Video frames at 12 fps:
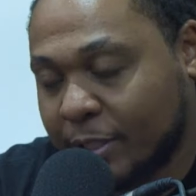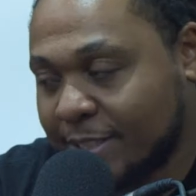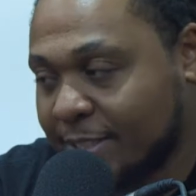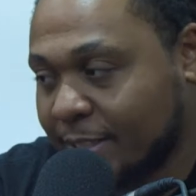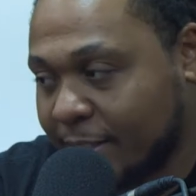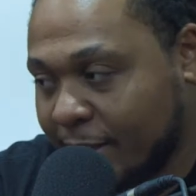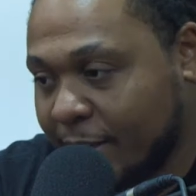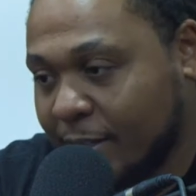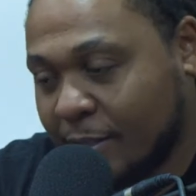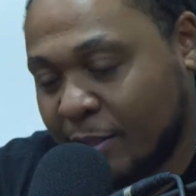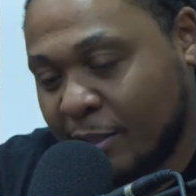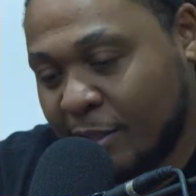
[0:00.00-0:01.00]
It's the
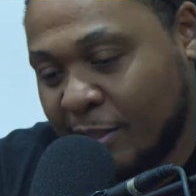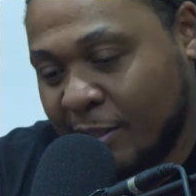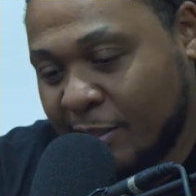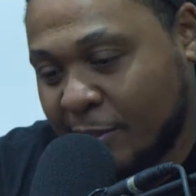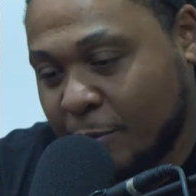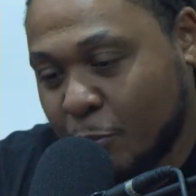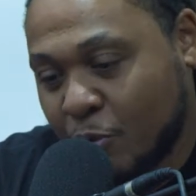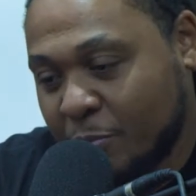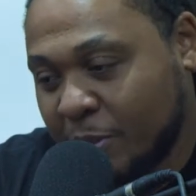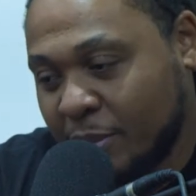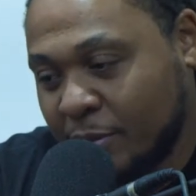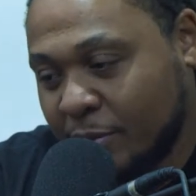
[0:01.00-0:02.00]
gang
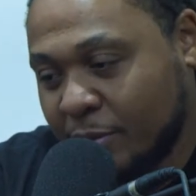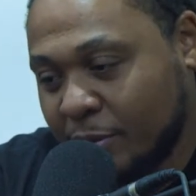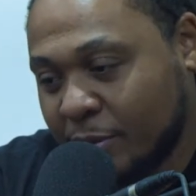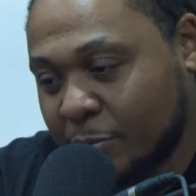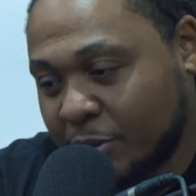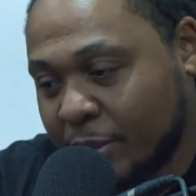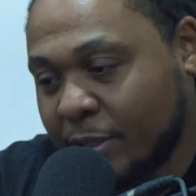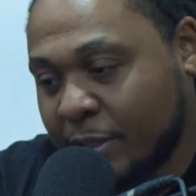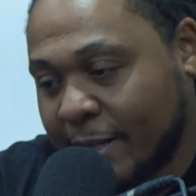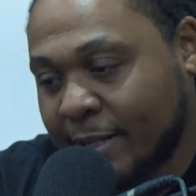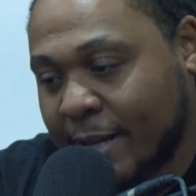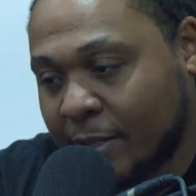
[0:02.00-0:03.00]
movement. You know what I'm saying? I
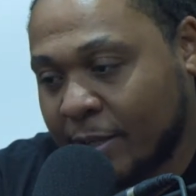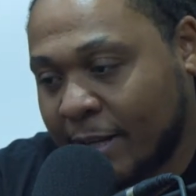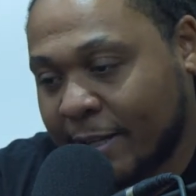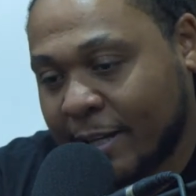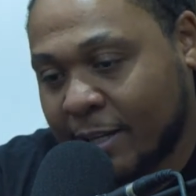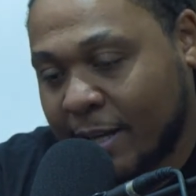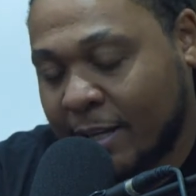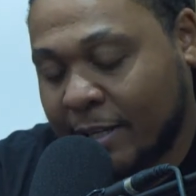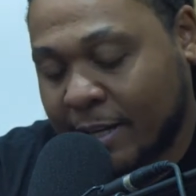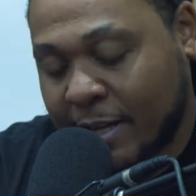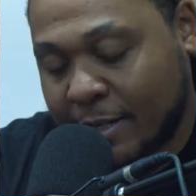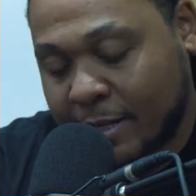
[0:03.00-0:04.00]

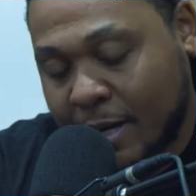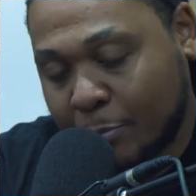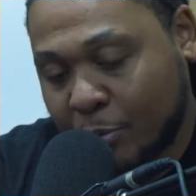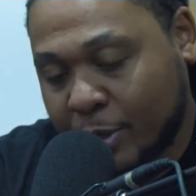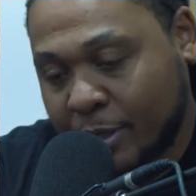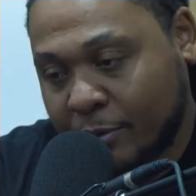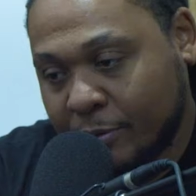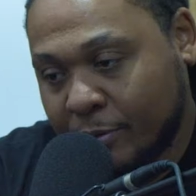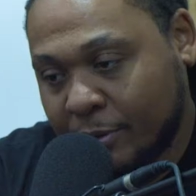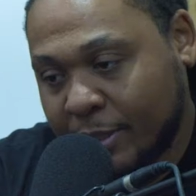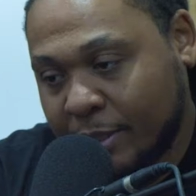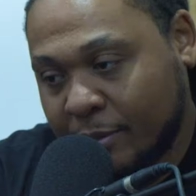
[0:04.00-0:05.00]
like how they operate and all
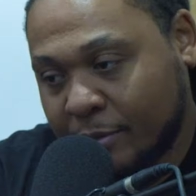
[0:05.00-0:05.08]
that.